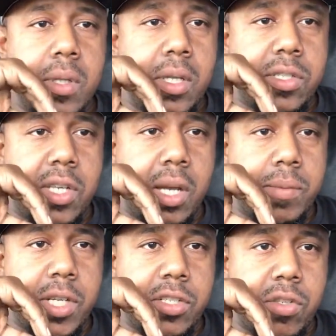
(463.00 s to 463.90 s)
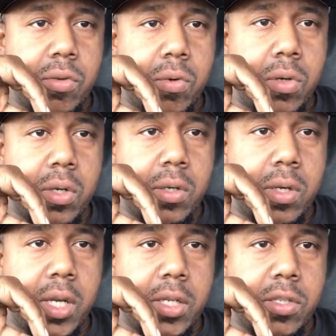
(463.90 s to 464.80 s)
let's see. I'm just doing
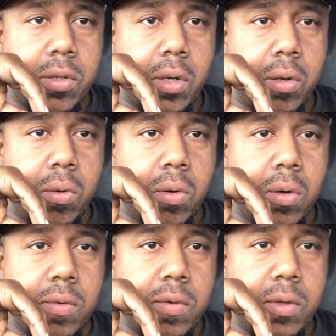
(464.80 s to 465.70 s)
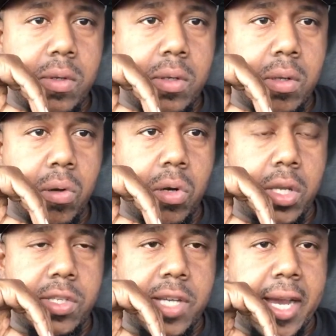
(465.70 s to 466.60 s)
into the lower
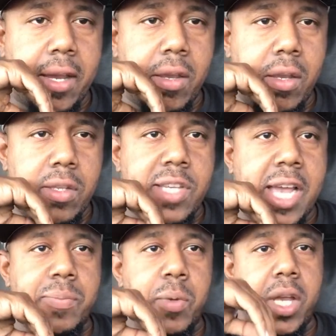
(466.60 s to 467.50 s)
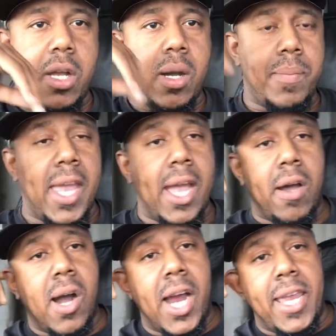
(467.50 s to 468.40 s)
your taxable income. Yeah,
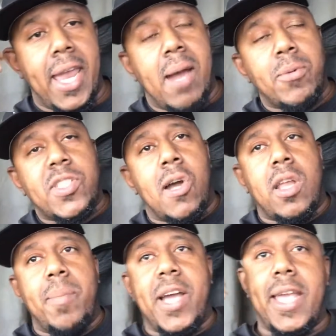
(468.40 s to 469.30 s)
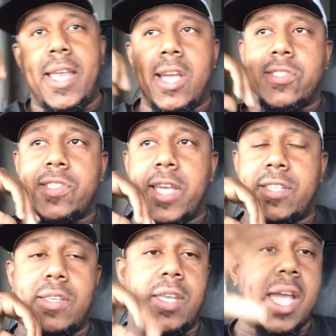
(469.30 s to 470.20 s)
all right. Yeah, I was talking about that yesterday.
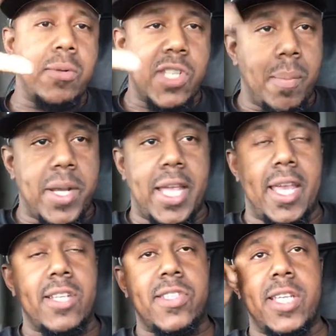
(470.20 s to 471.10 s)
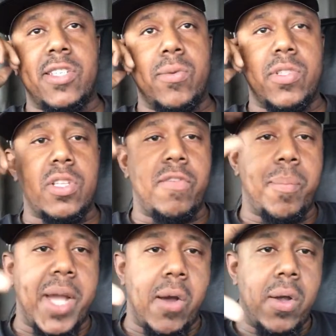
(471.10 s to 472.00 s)
Yeah, I was talking about that yesterday too and stuff
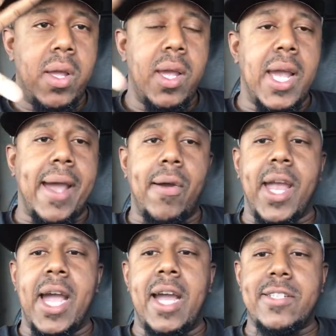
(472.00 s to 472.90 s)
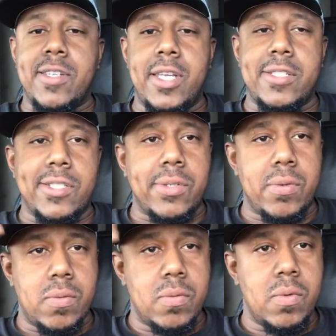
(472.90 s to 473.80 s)
about how guys need to,
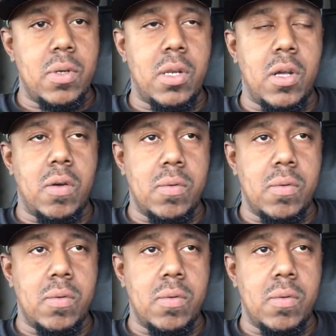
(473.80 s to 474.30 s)
you know,